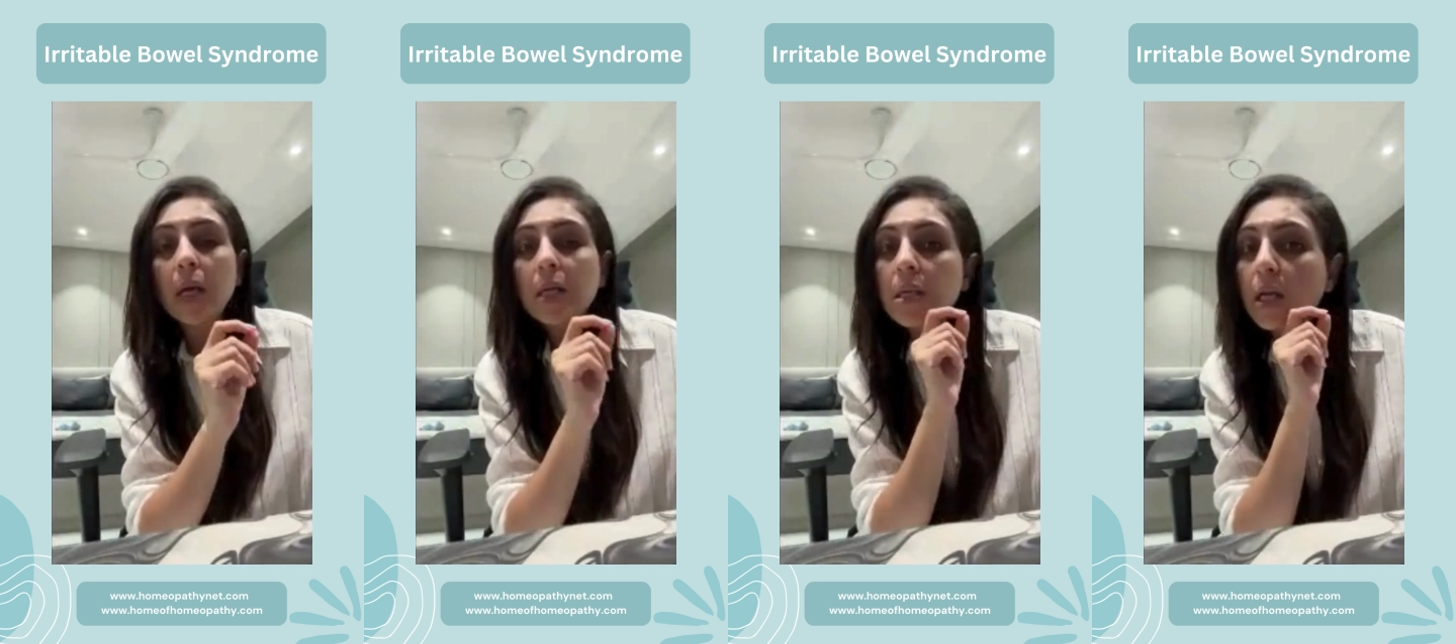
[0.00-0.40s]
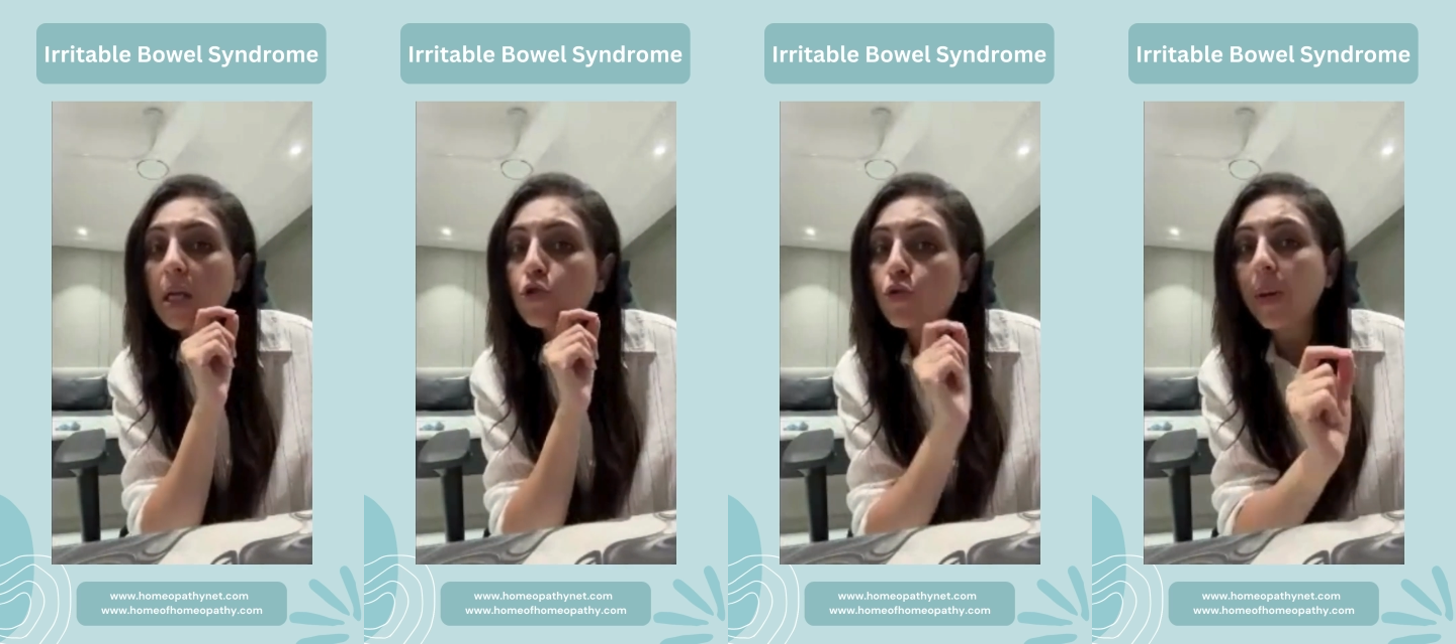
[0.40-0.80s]
it's
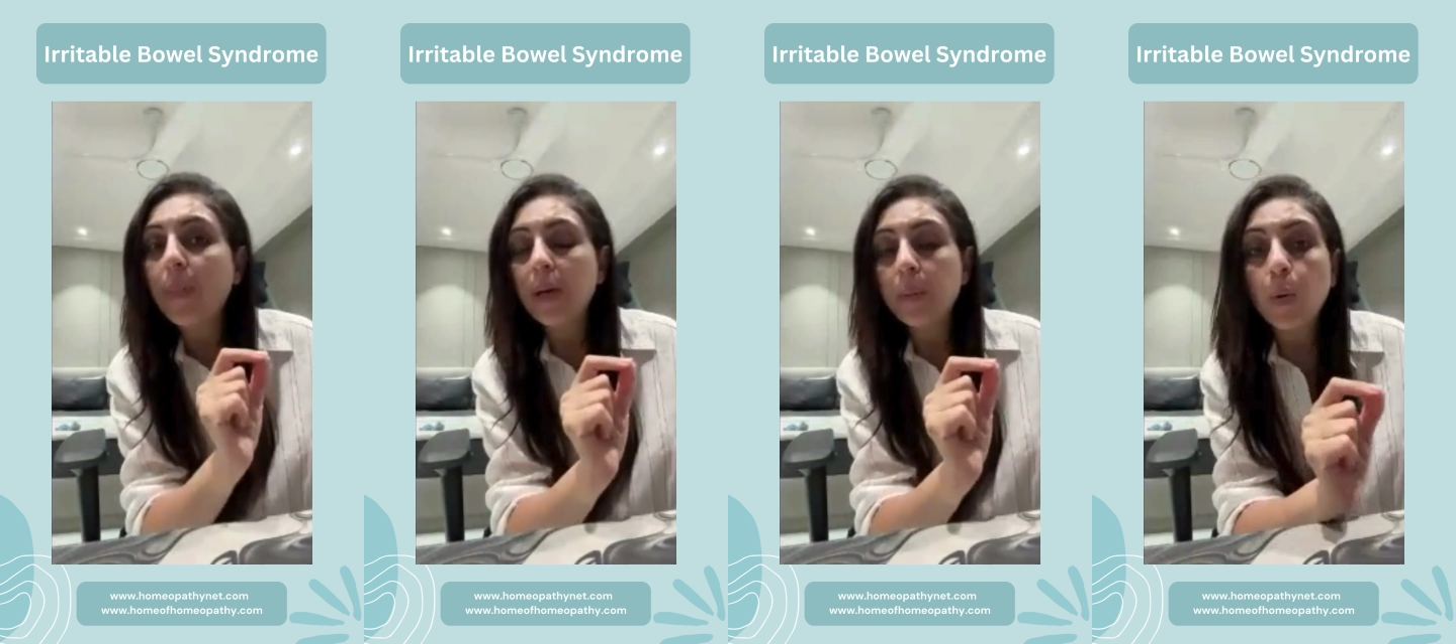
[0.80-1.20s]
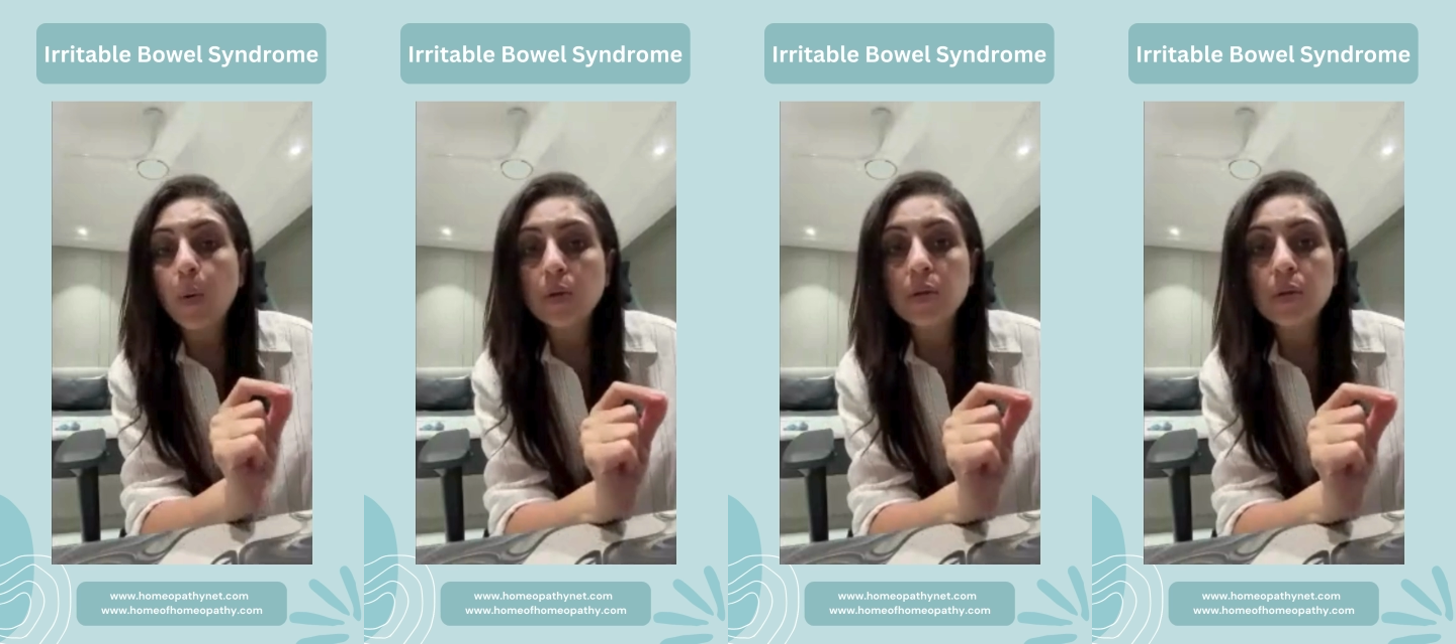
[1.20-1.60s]
extremely
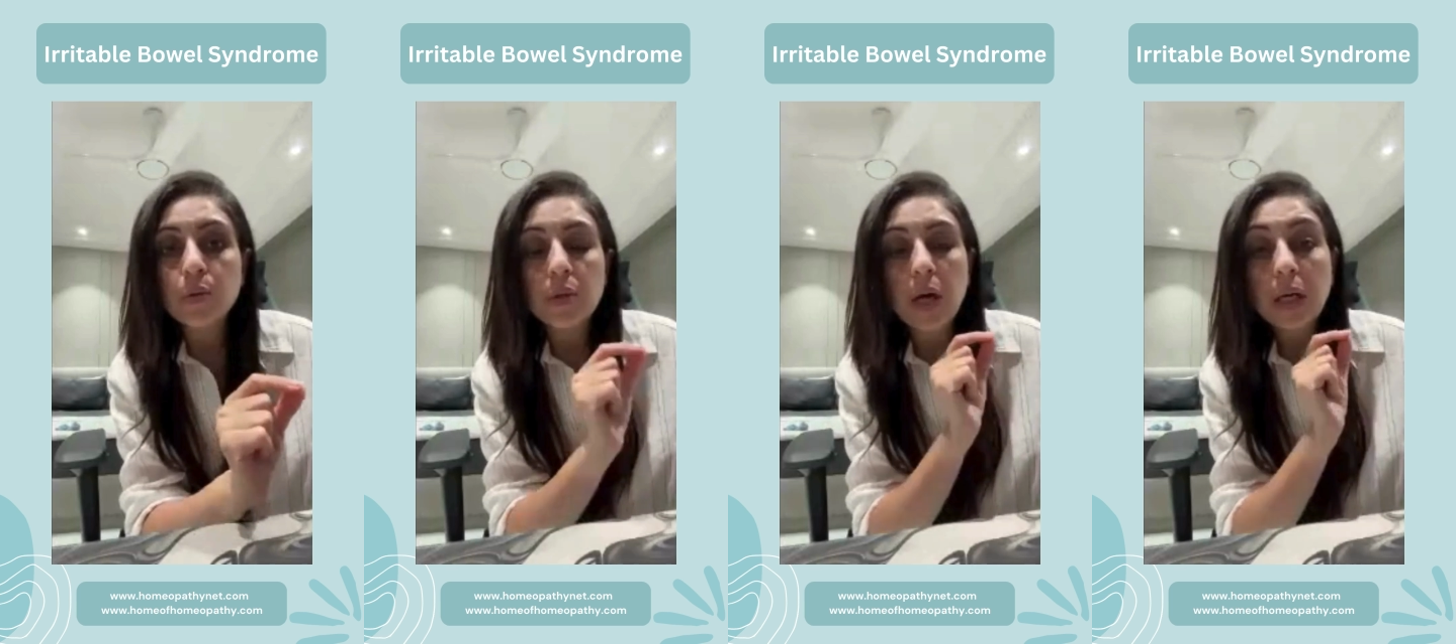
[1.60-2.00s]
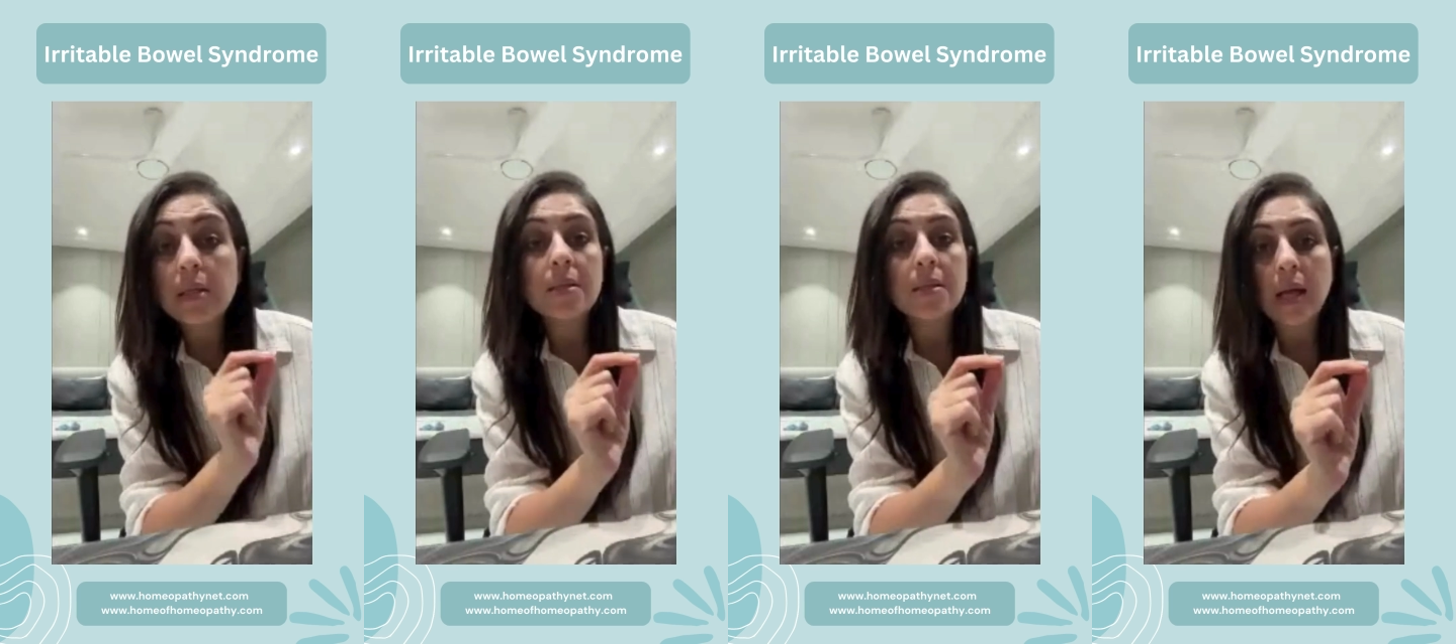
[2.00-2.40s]
important to
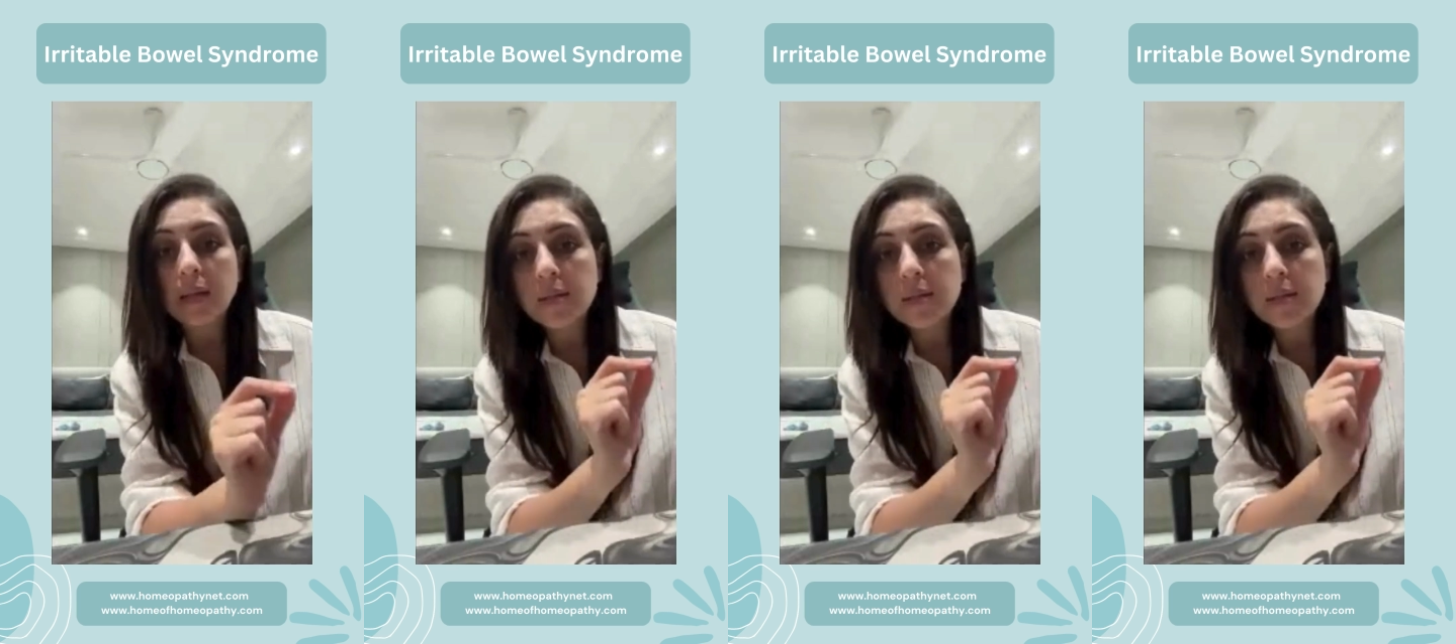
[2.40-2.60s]
understand